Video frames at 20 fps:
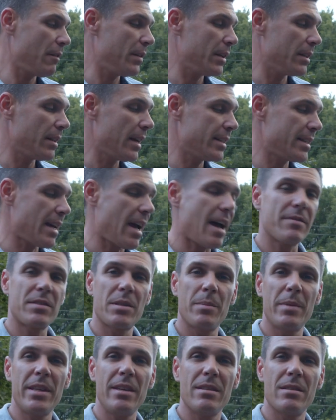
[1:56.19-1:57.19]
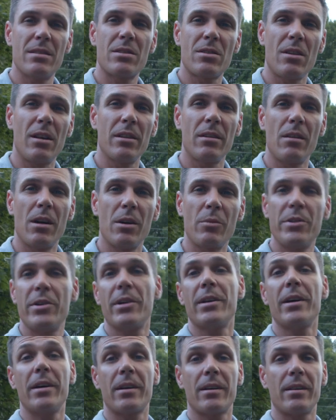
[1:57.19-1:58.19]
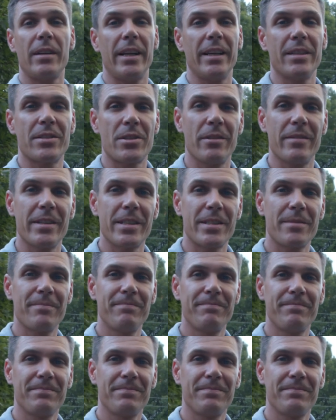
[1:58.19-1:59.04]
if you'd like to have some of these installed along with your gutter cleaning service.